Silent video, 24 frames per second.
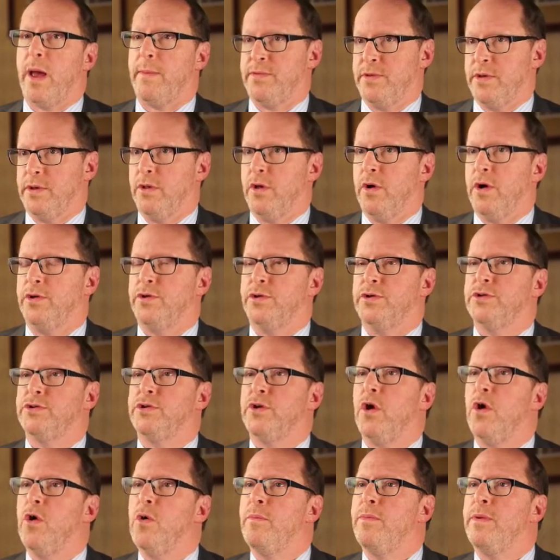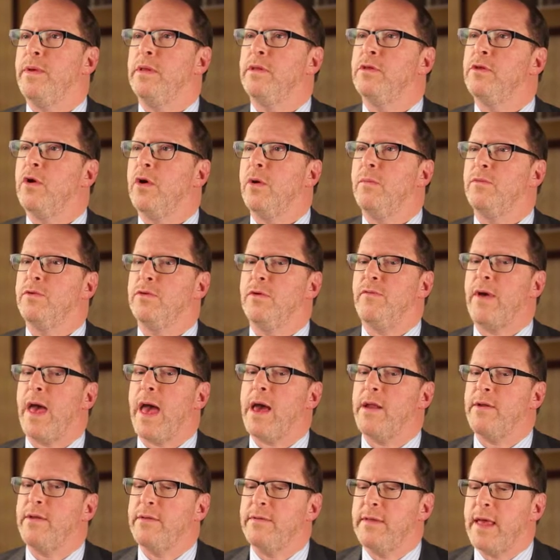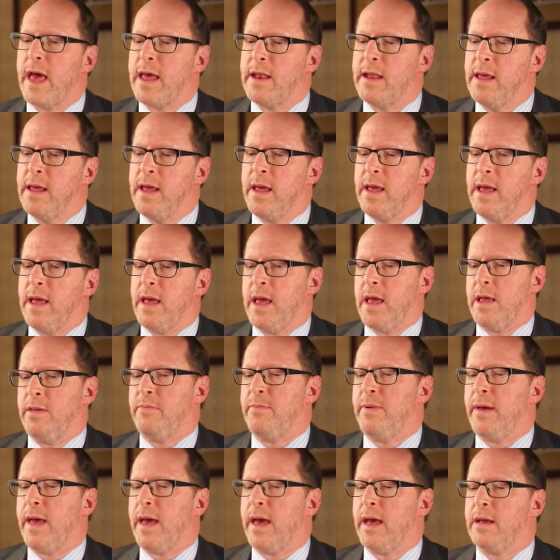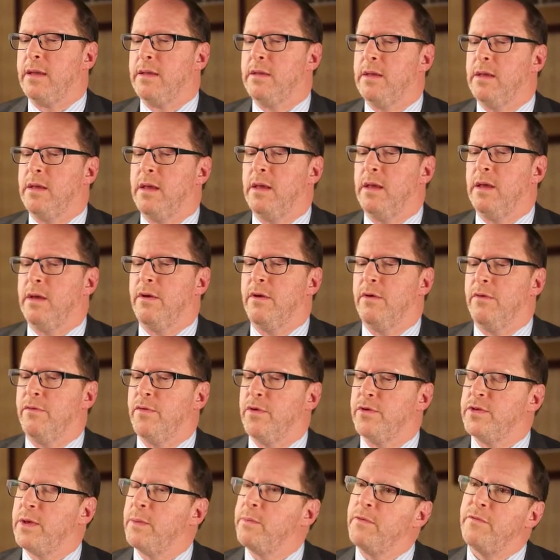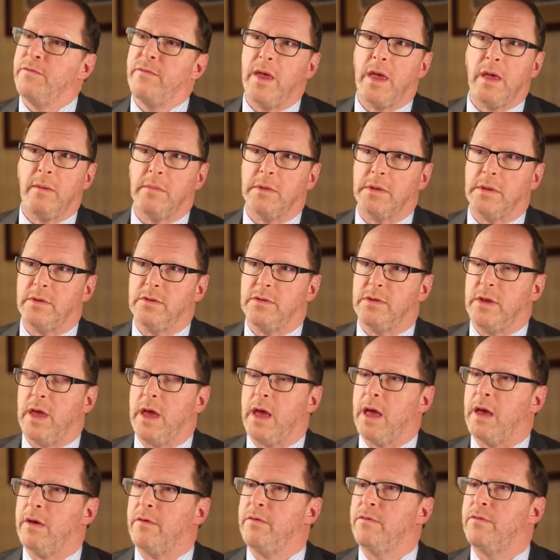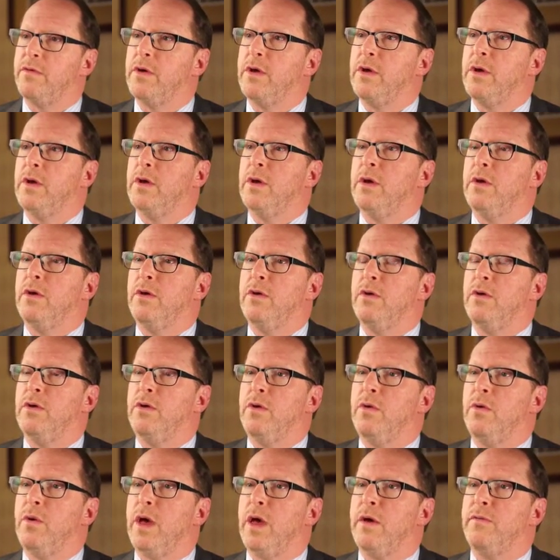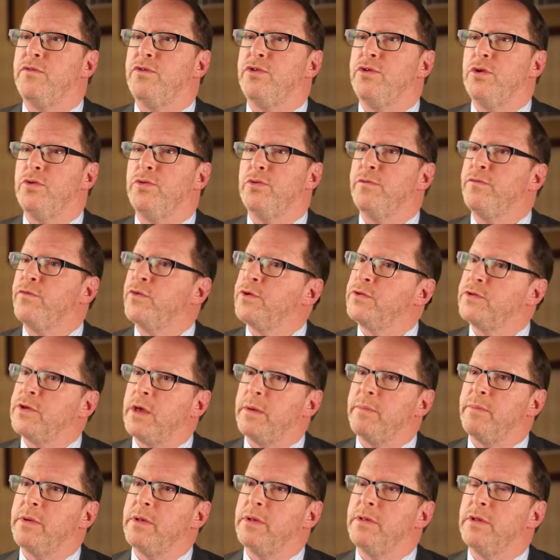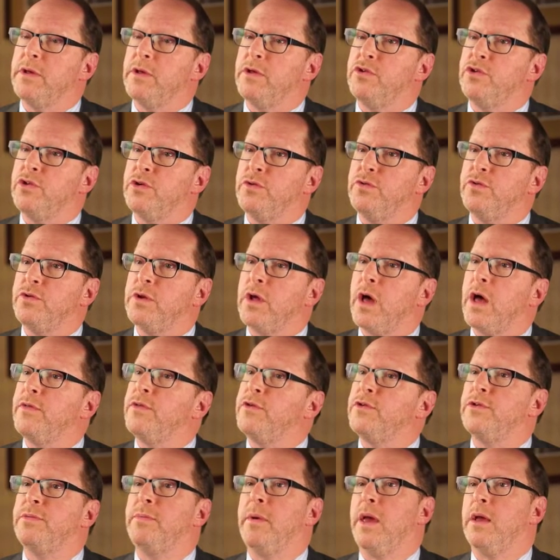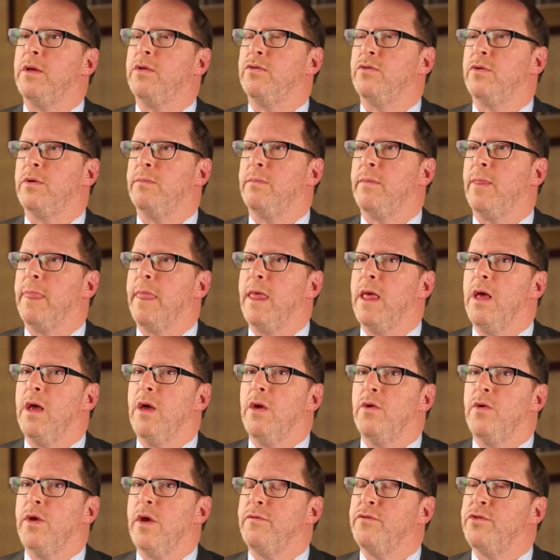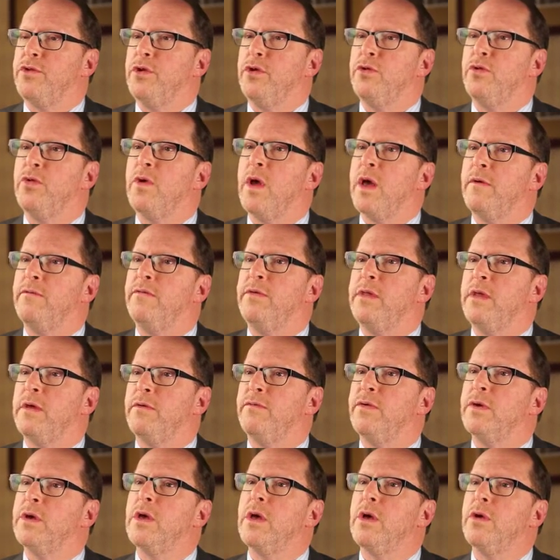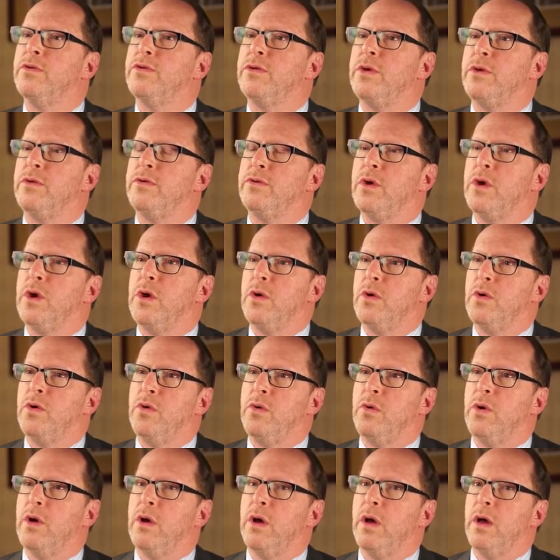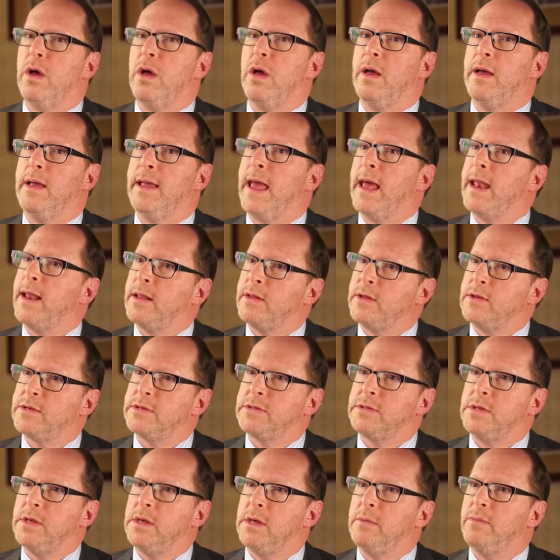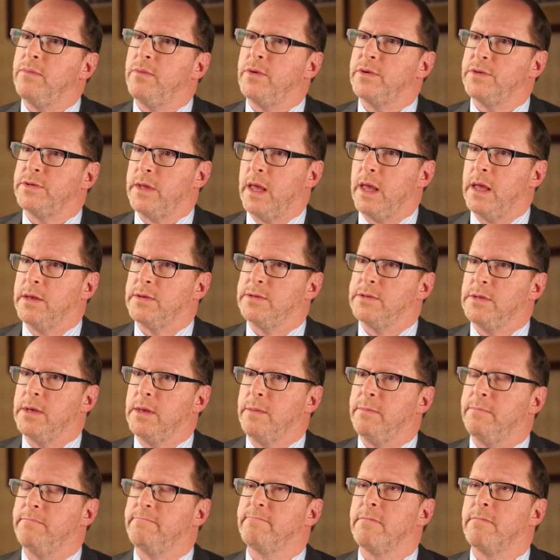the larger scope, in terms of how does that impact, for example, families. You have children, for example, the children on the spectrum. You have children who have difficulties who are getting to sleep or staying asleep,